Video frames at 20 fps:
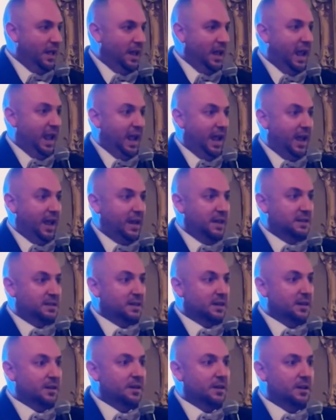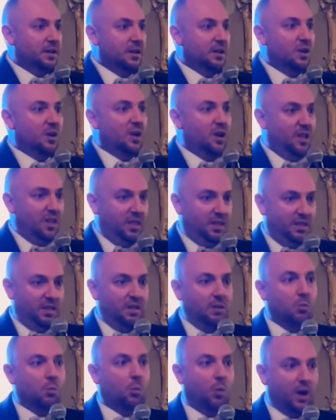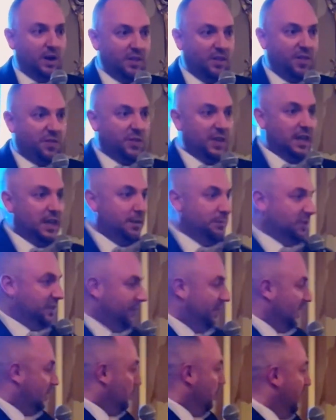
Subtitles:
And one of the themes of this